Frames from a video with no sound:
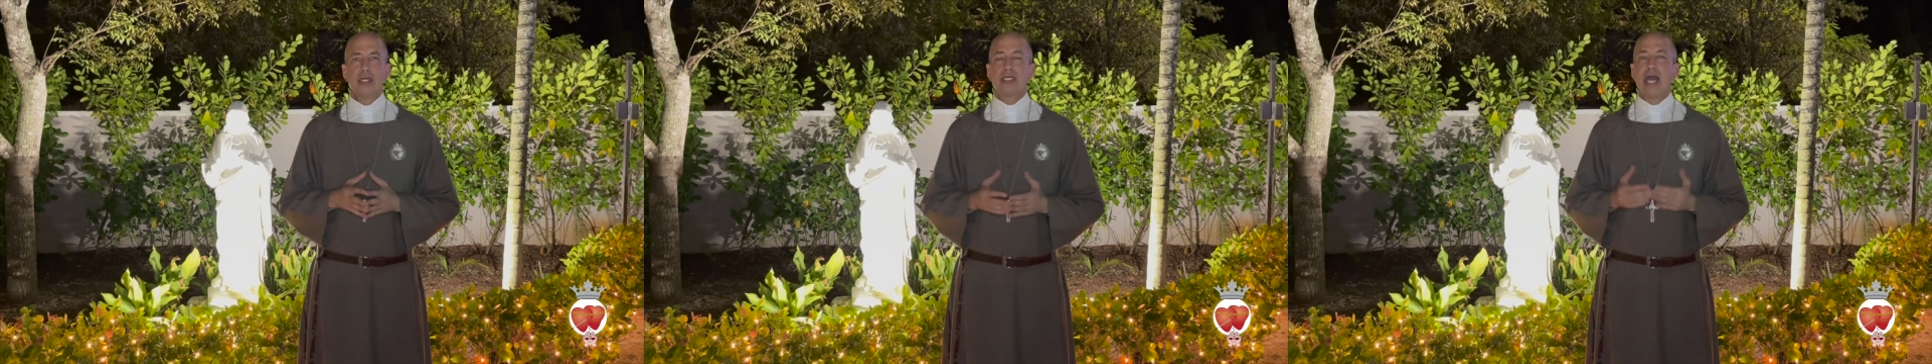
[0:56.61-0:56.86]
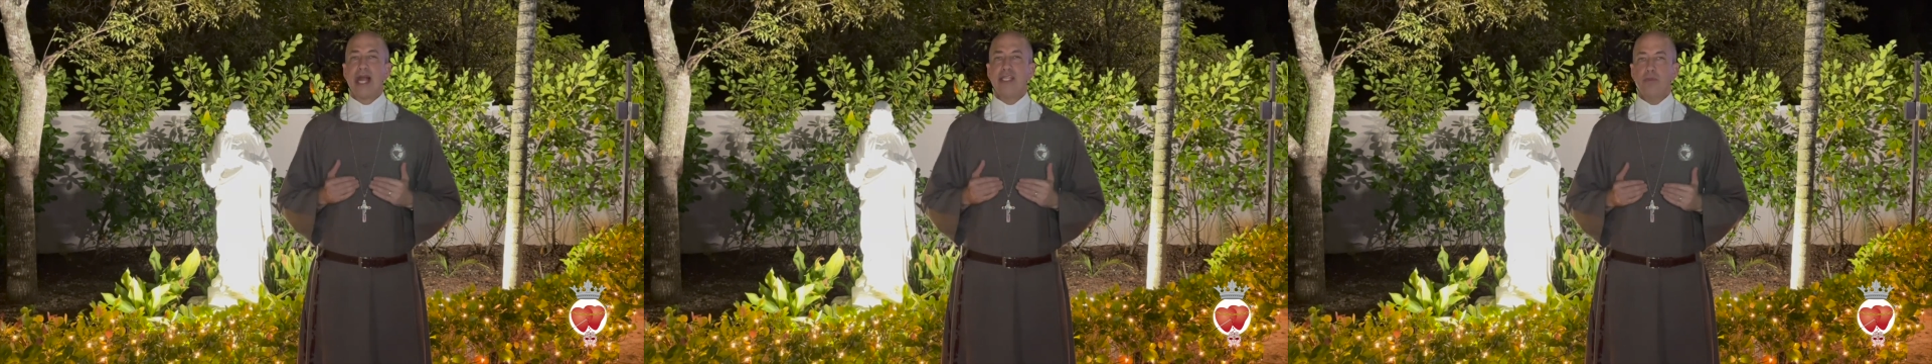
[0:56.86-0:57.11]

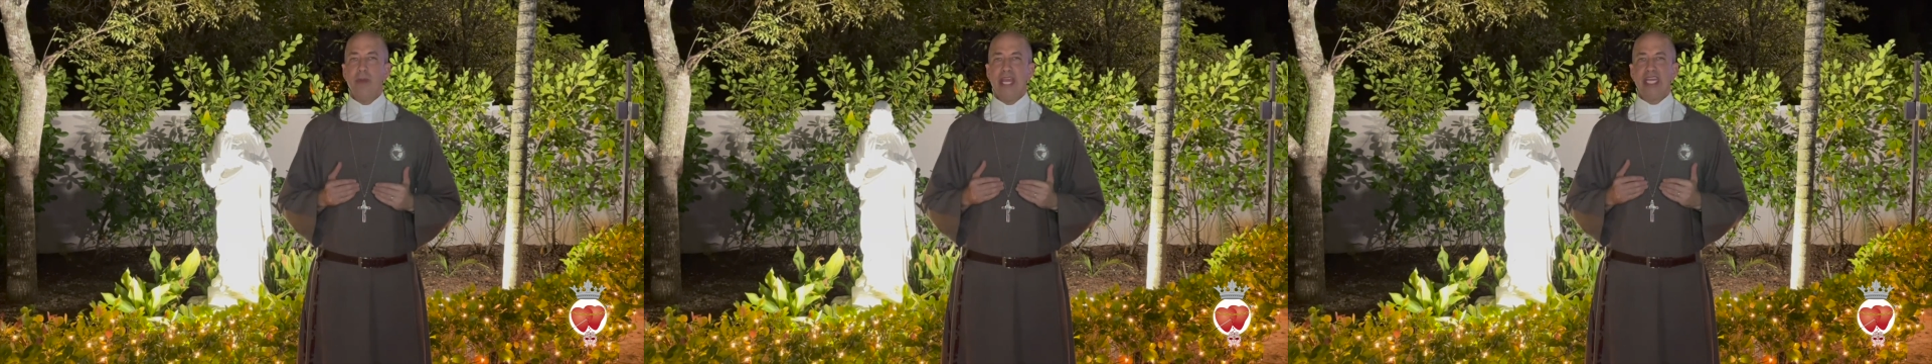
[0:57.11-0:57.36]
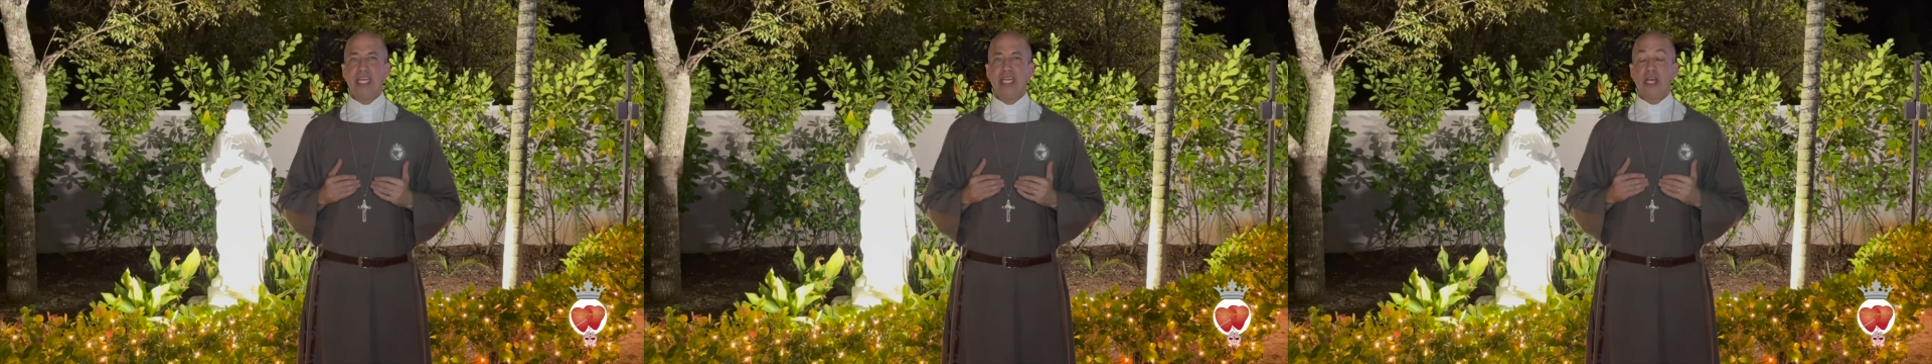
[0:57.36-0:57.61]
God is
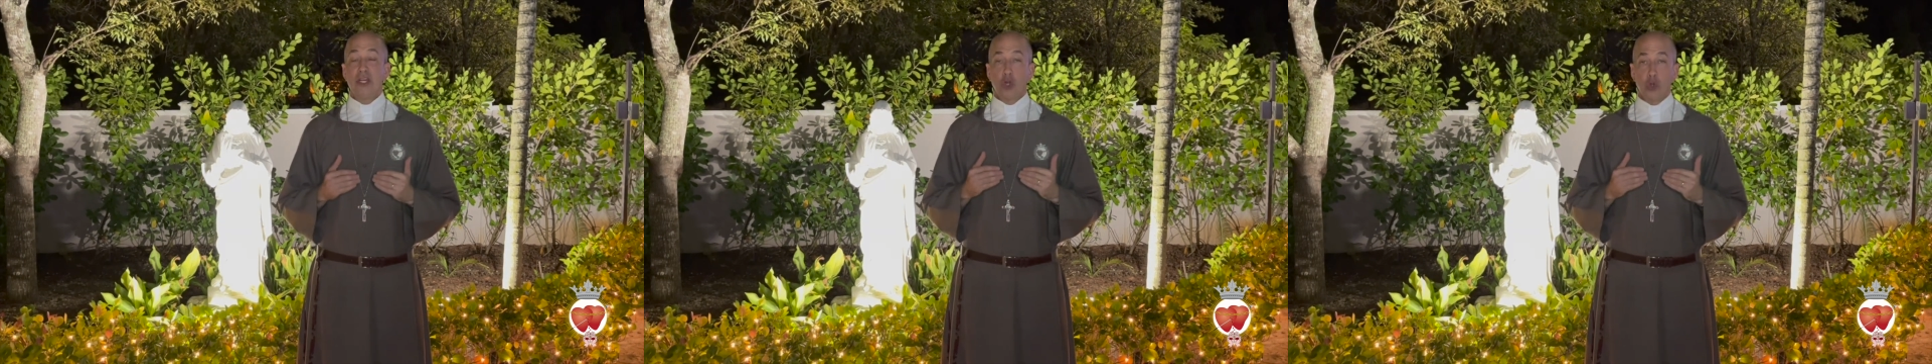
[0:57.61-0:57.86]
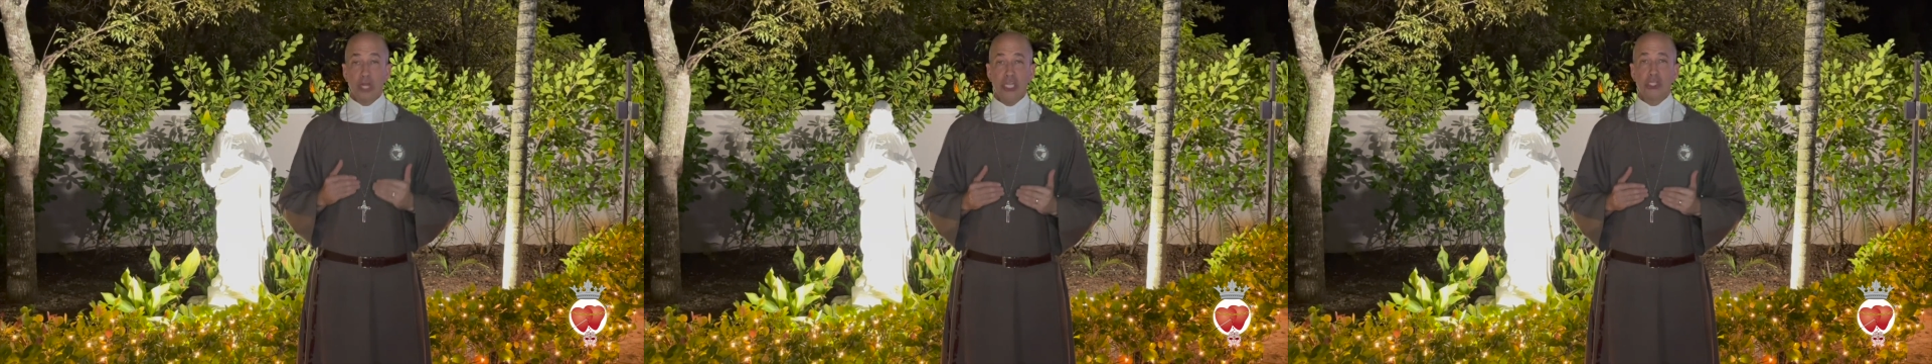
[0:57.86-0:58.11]
making a
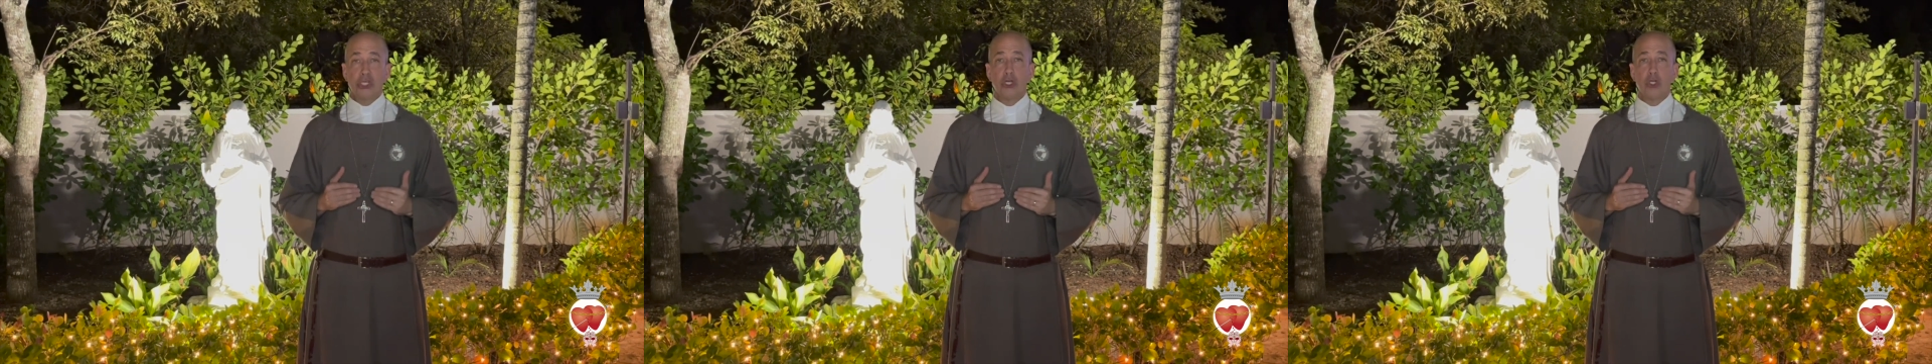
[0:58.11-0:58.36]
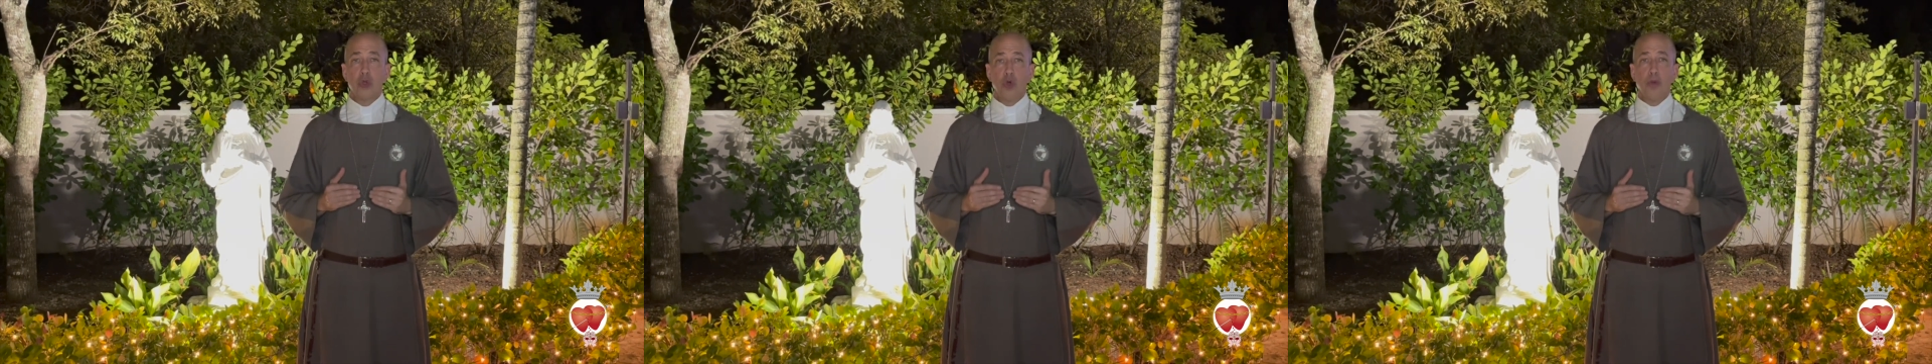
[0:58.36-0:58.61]
creature
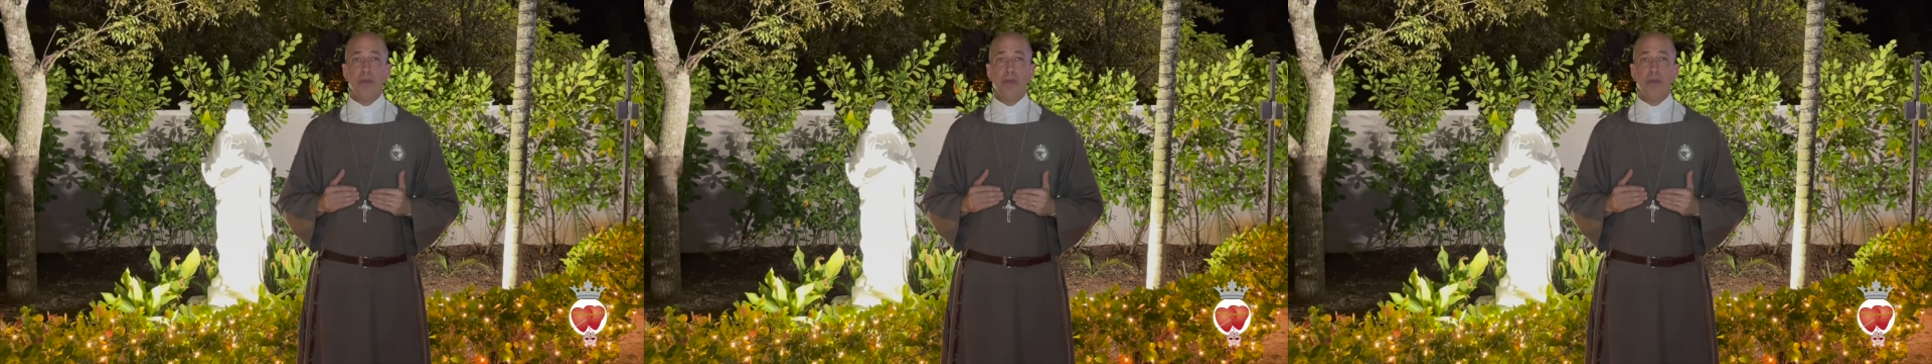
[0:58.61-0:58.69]
who will